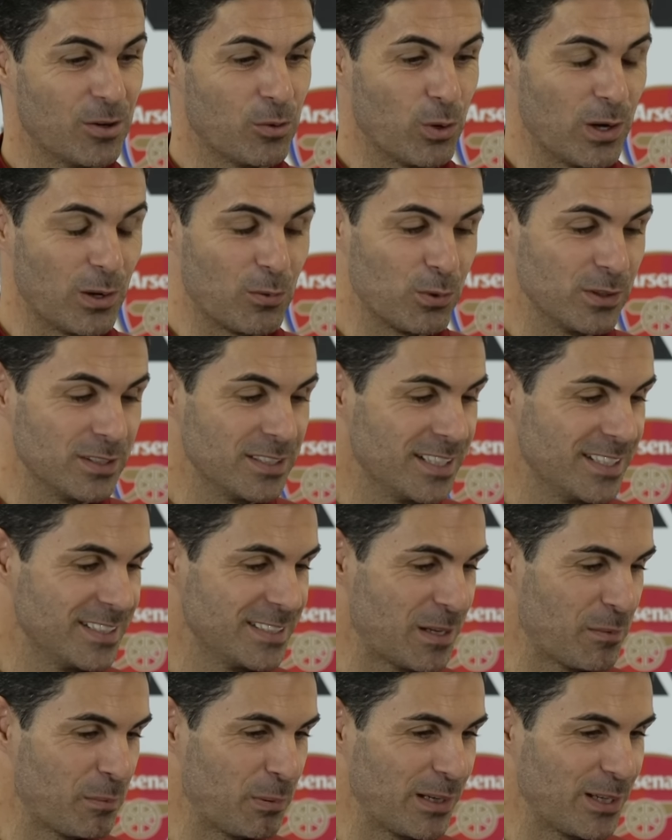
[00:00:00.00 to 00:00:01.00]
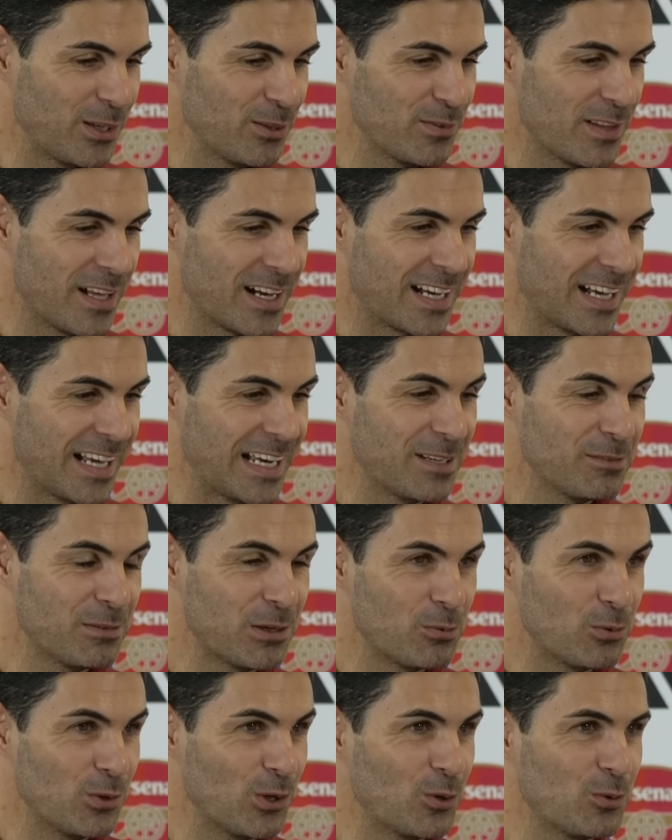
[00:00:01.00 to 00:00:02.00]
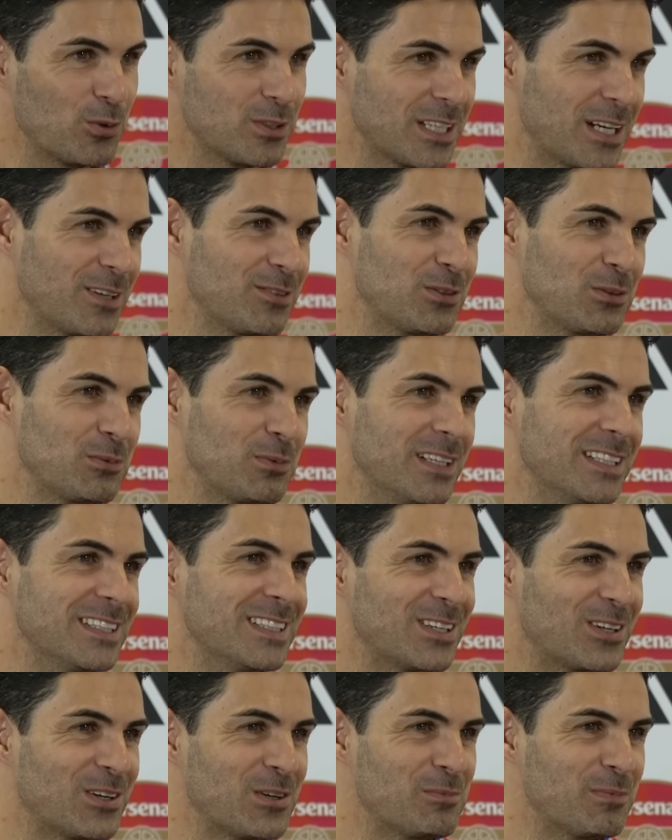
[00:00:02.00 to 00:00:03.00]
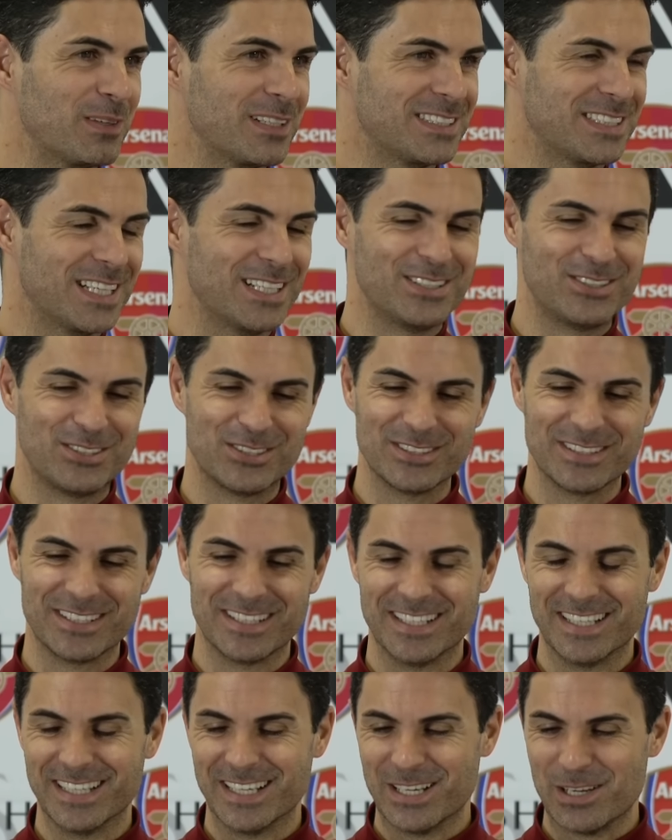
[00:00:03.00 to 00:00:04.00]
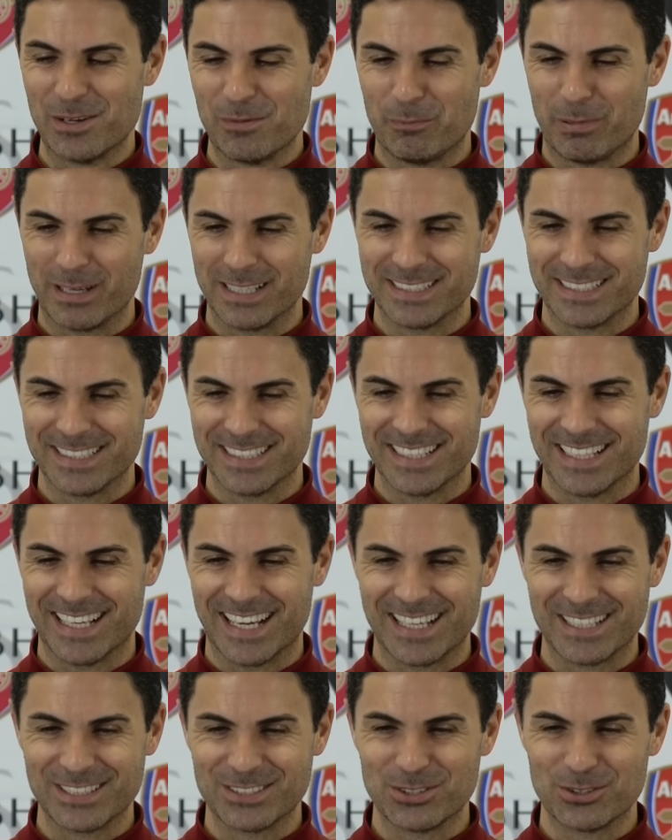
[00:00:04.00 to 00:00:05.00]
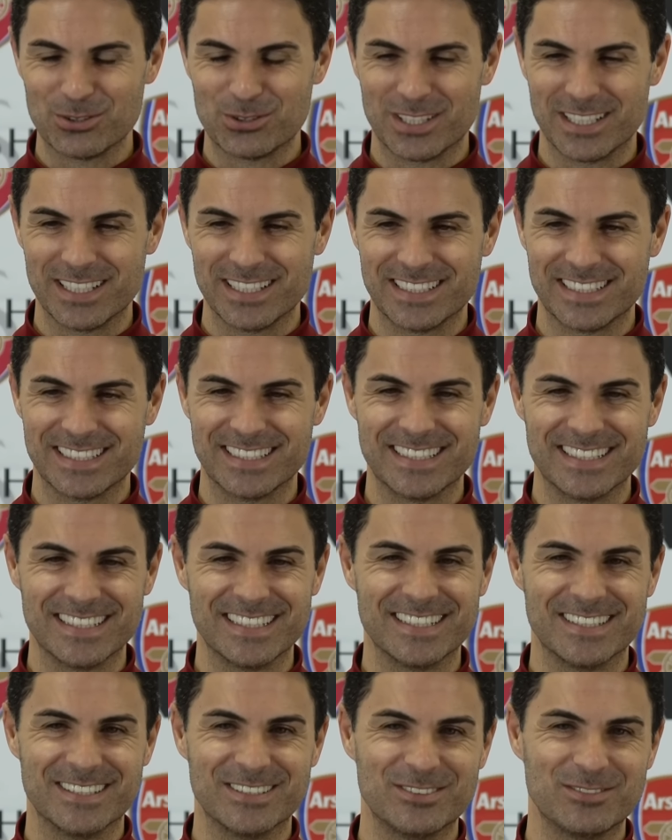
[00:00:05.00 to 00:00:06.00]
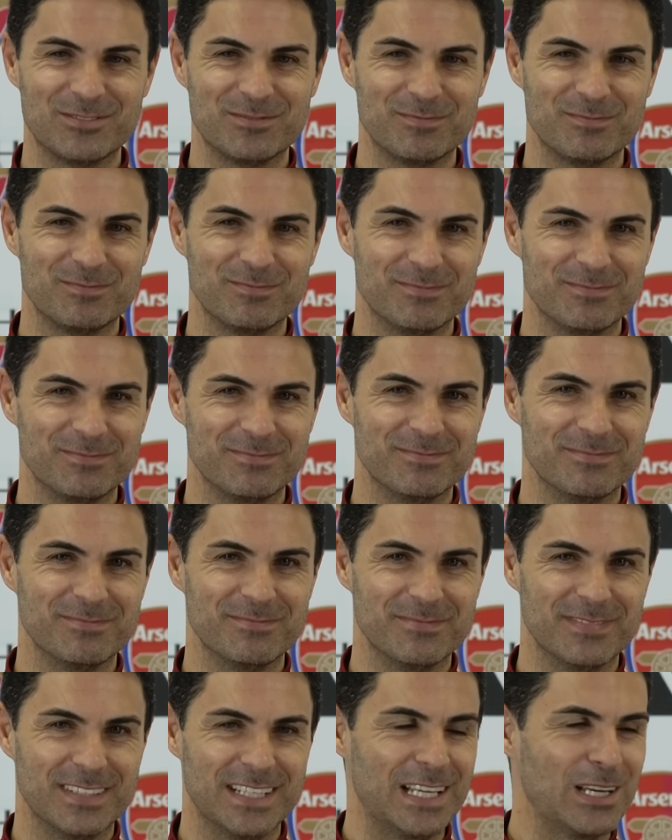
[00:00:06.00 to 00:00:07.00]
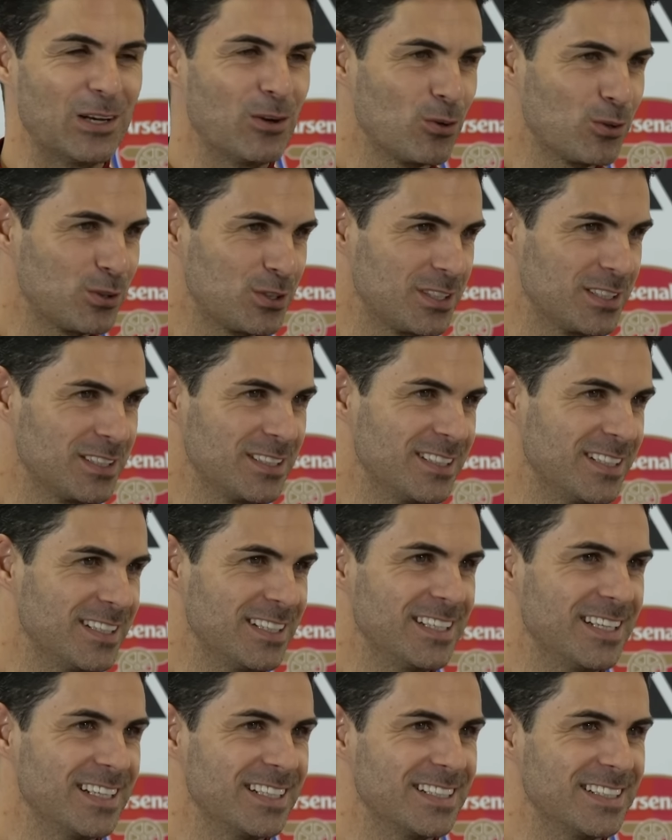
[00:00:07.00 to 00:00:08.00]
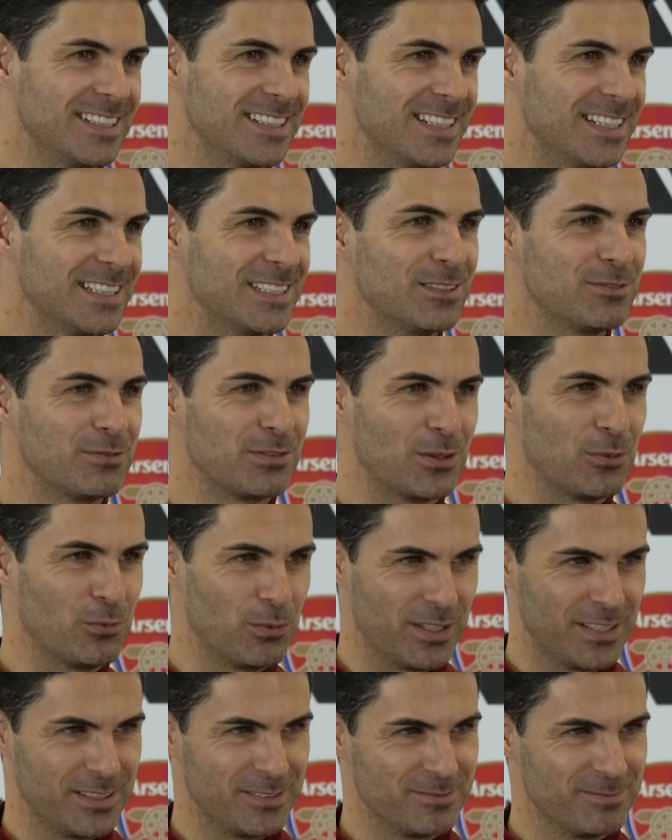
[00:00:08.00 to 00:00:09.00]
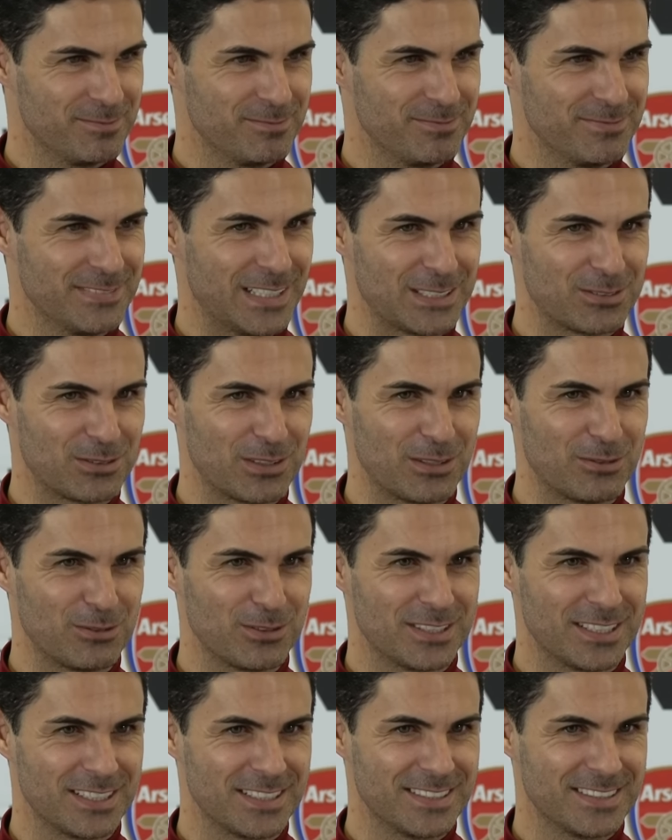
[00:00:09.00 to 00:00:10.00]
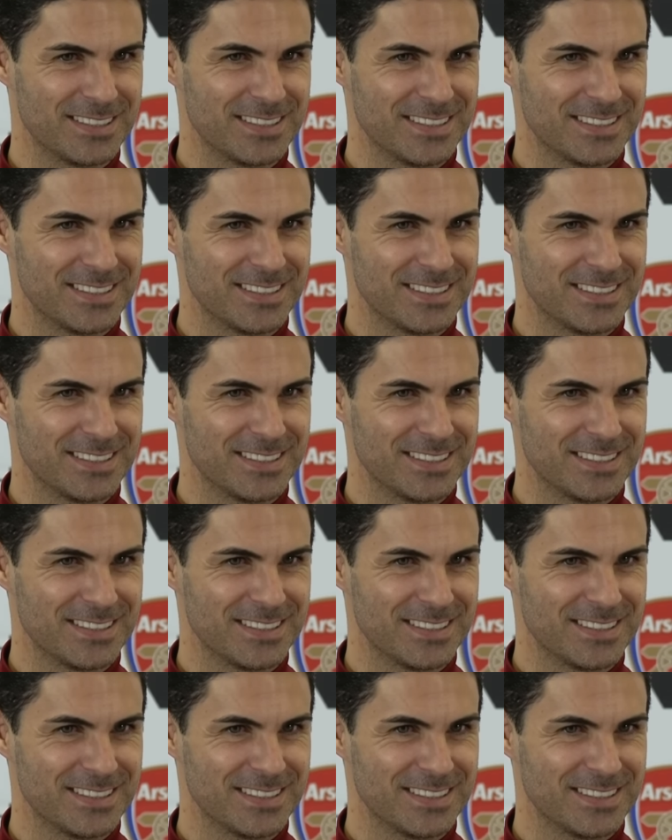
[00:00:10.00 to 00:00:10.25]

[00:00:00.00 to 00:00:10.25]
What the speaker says: Well, when there is a player of that caliber, we always have to be in the conversation. But as you said, it looks in a different way. That's what I would say.